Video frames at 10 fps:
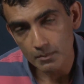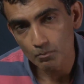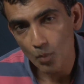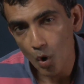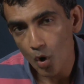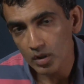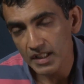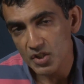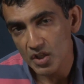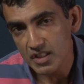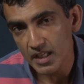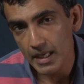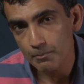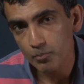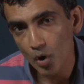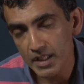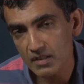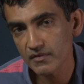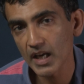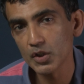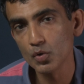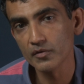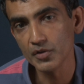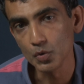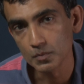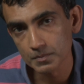more than just a point value of u.